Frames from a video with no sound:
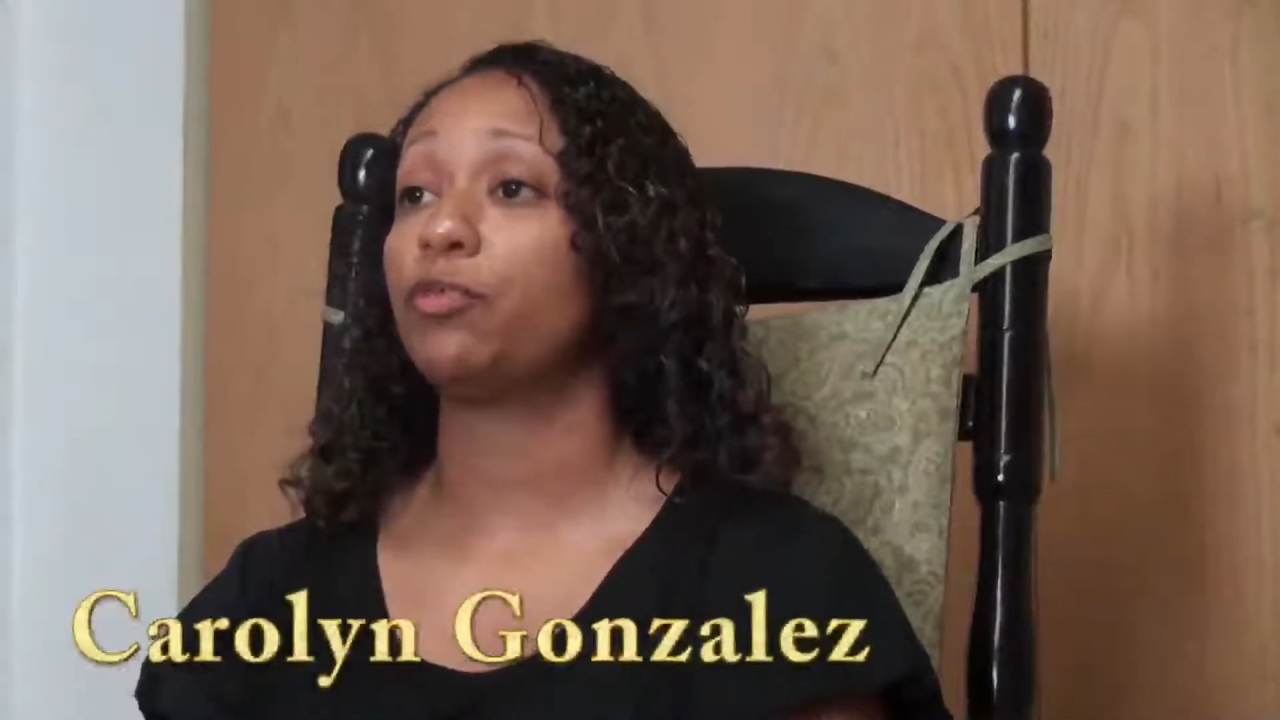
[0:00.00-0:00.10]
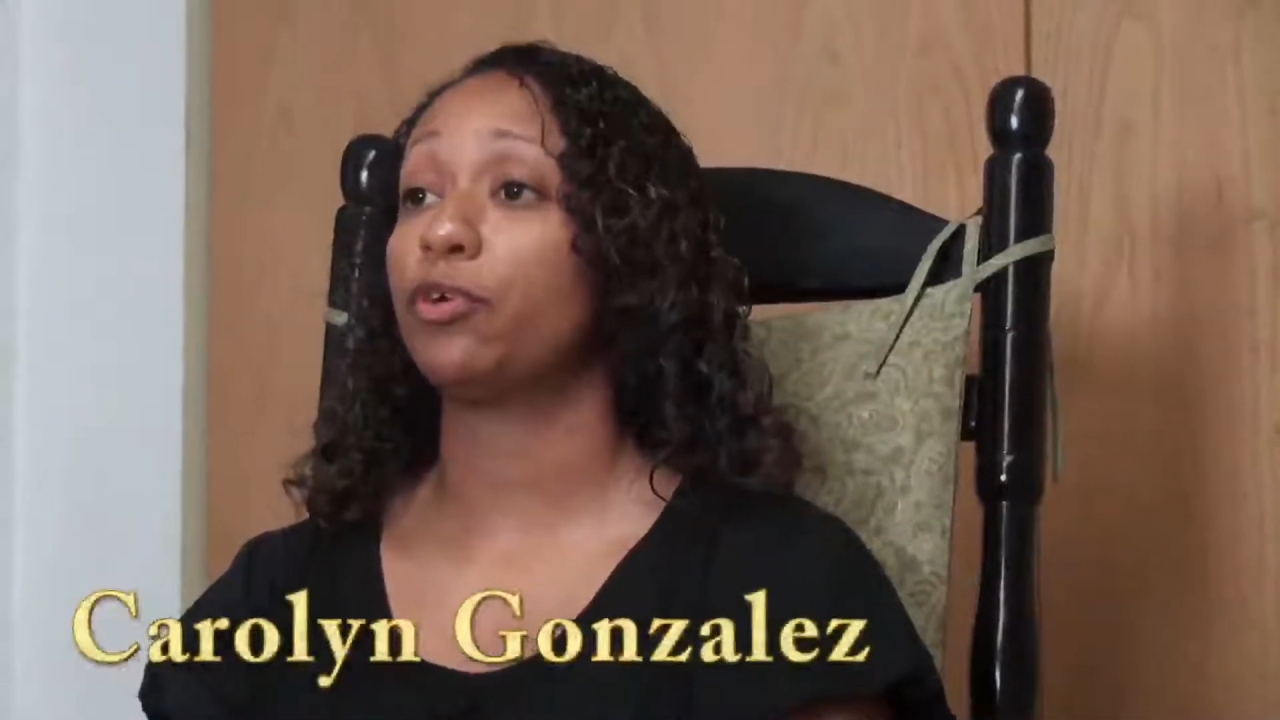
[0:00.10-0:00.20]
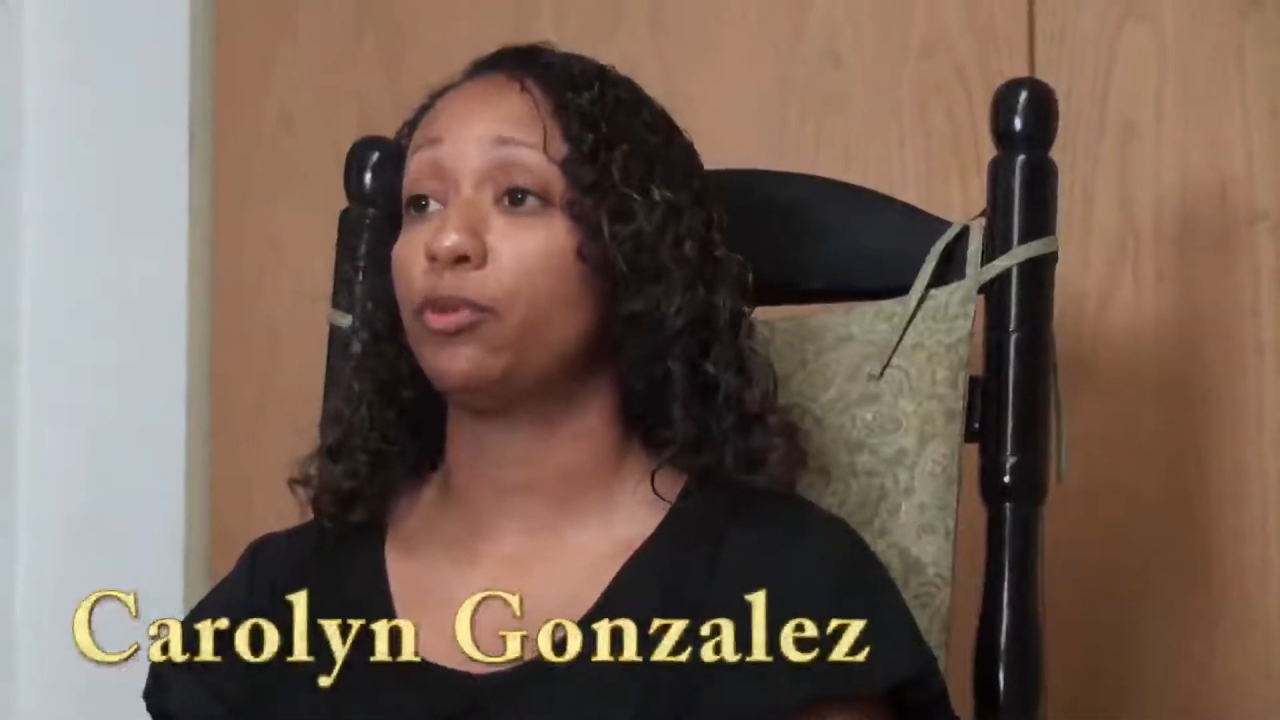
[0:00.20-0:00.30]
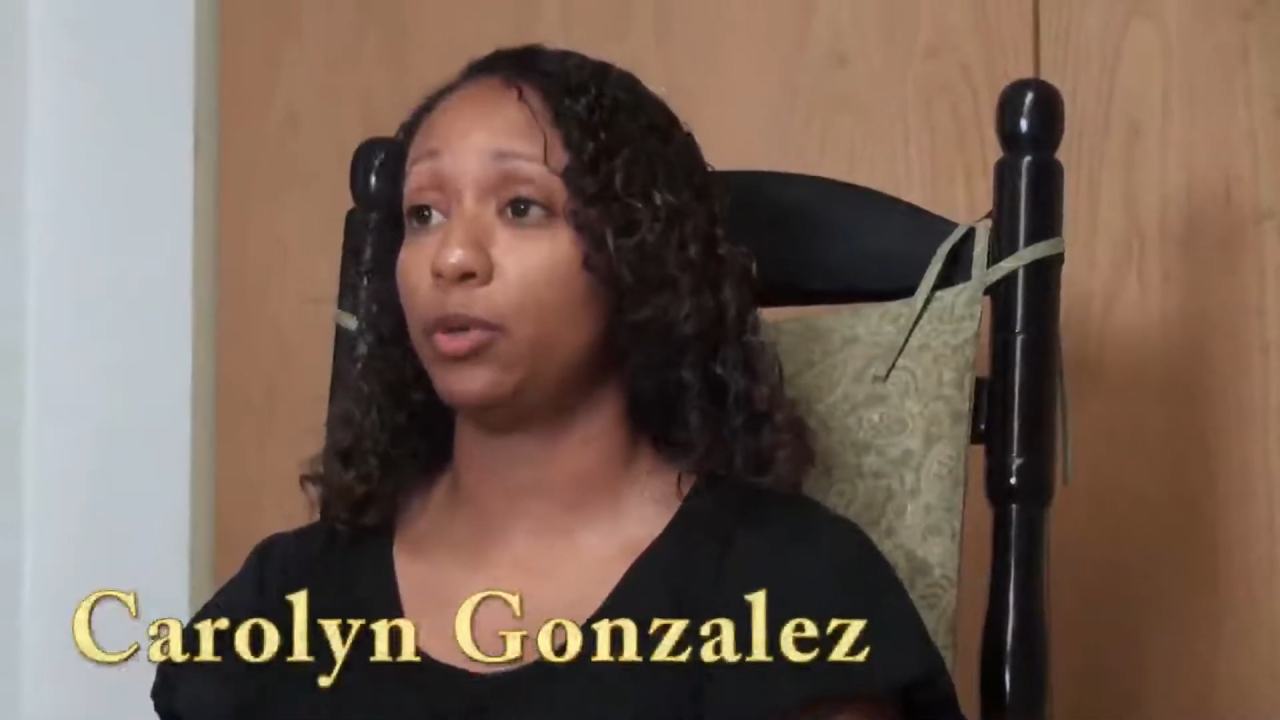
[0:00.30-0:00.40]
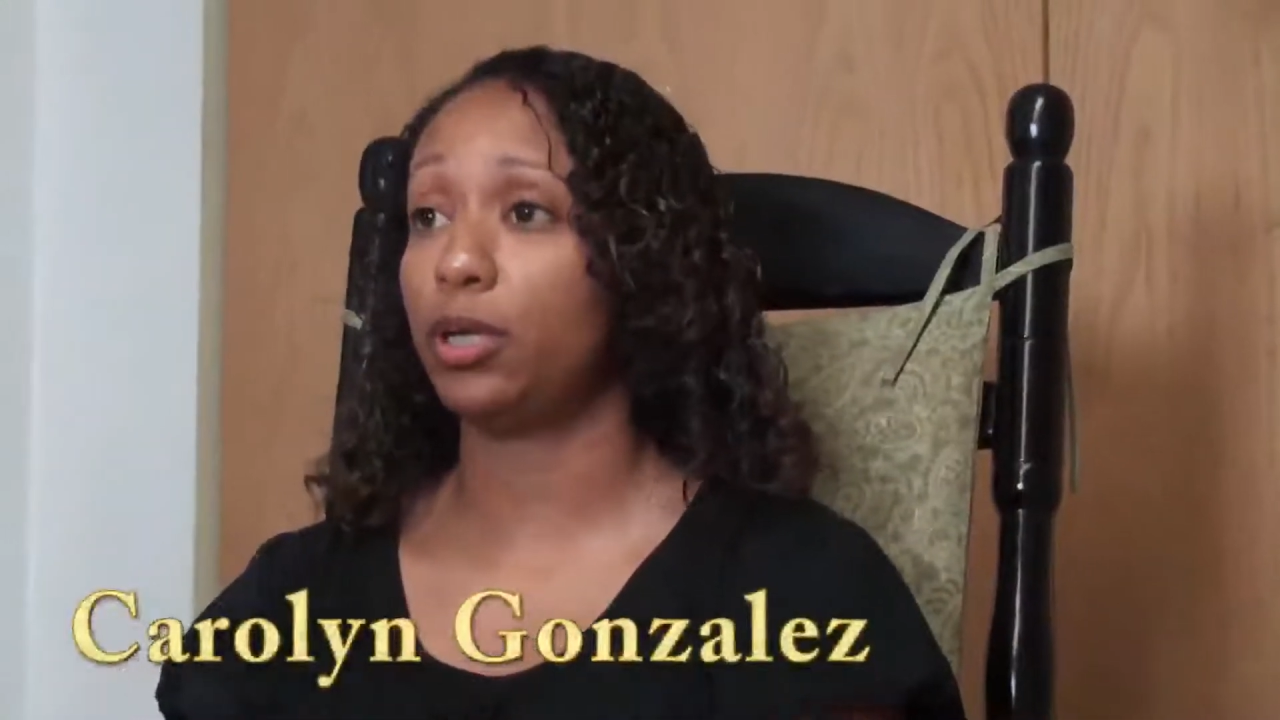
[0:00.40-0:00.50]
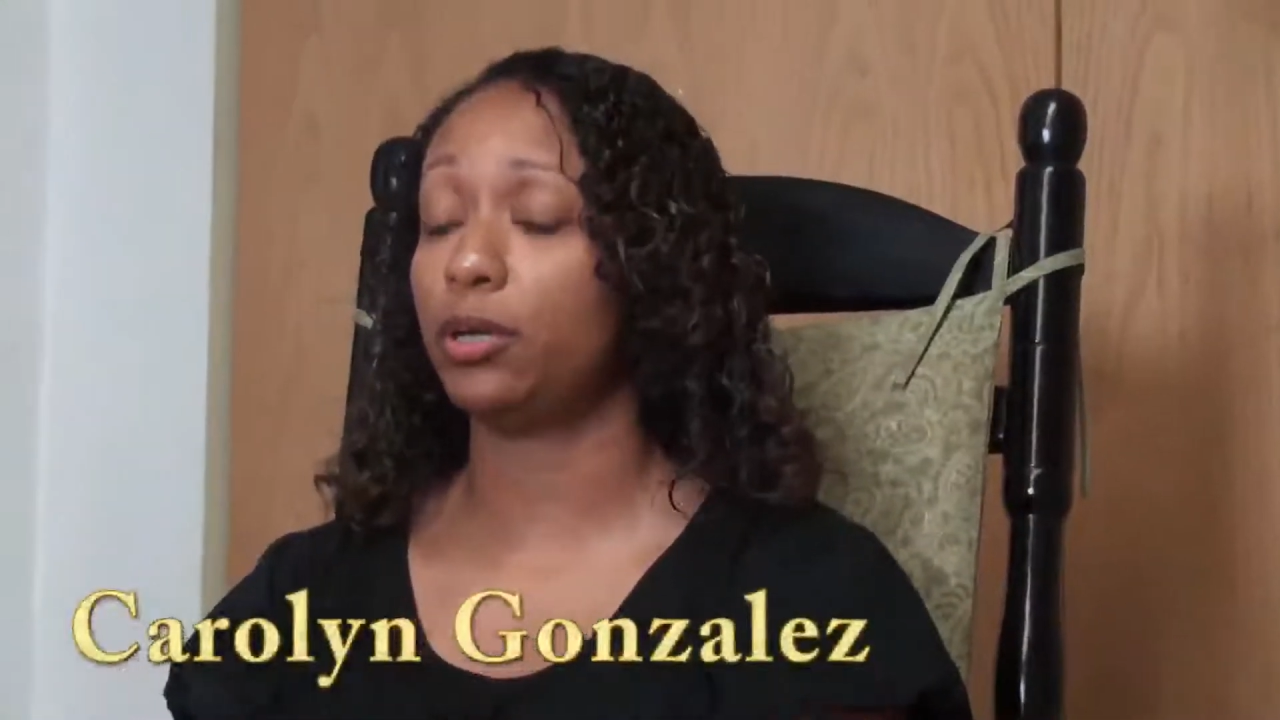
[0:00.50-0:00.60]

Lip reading: for 3